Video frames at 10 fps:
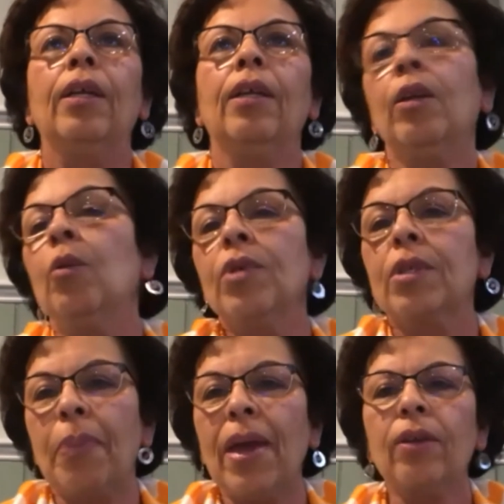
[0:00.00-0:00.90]
it
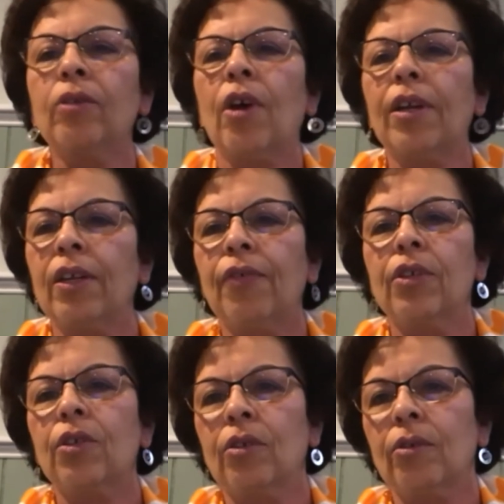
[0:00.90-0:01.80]
was a battle not
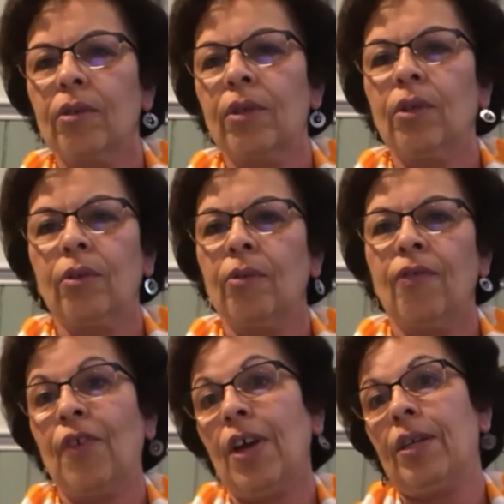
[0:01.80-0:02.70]
even
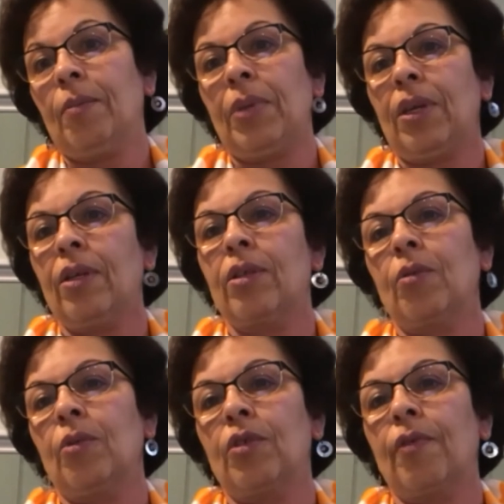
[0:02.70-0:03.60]
to fight because
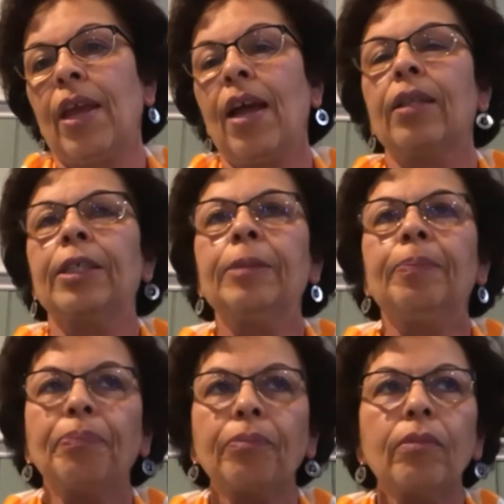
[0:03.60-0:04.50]
it was reality.